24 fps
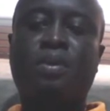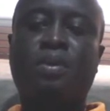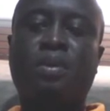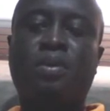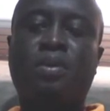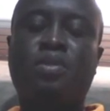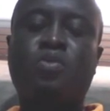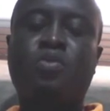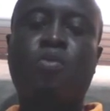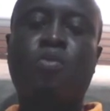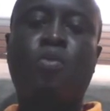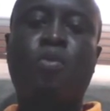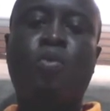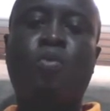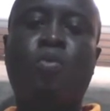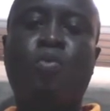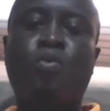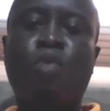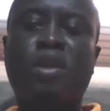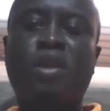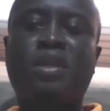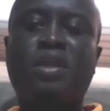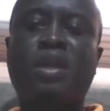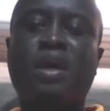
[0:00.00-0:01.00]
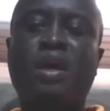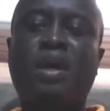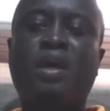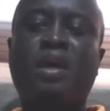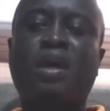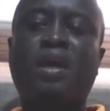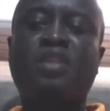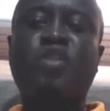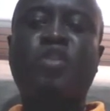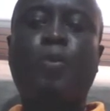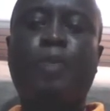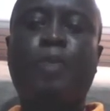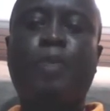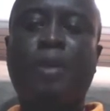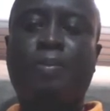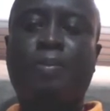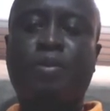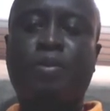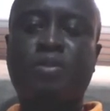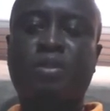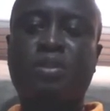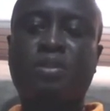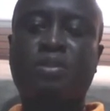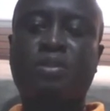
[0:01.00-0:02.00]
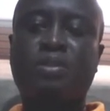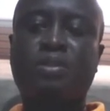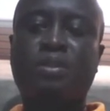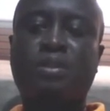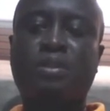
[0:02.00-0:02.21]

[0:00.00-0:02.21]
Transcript: So, what is your purpose?